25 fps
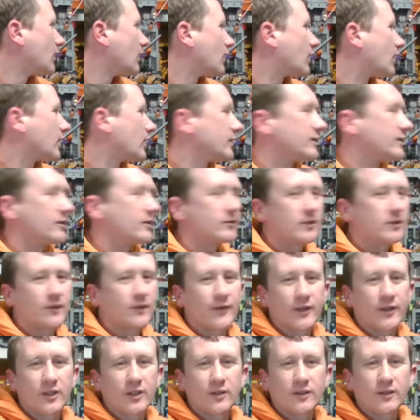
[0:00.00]
I don't know if
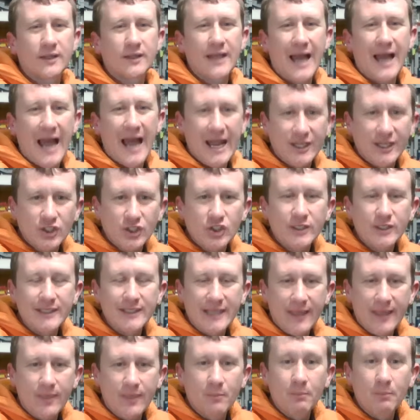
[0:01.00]
I could actually
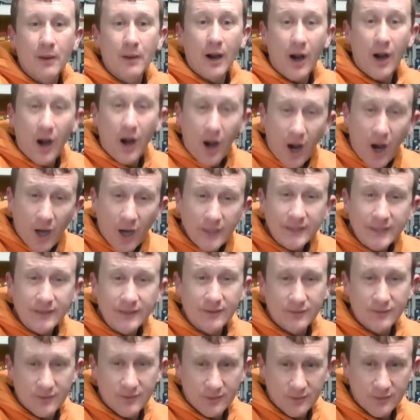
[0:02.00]
get them
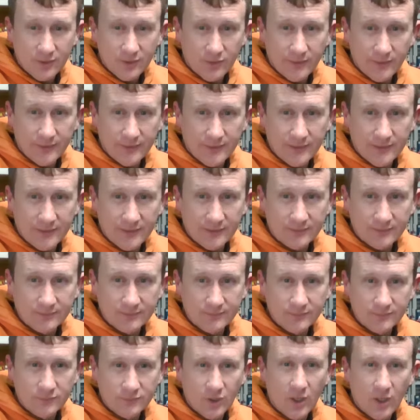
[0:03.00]
behind the green thing
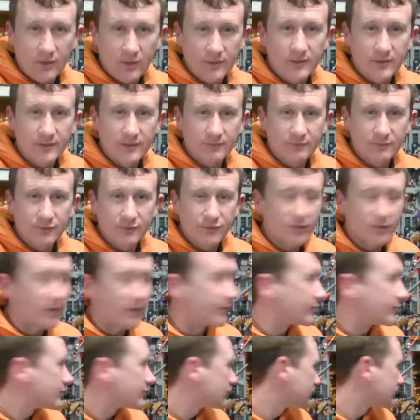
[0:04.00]
rather than in
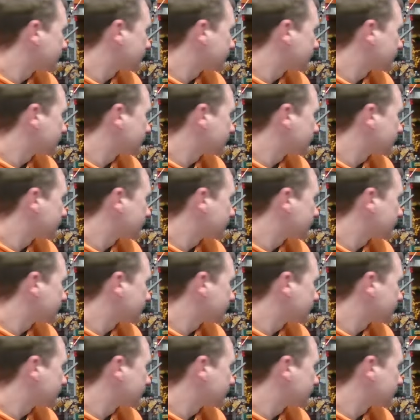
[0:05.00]
front.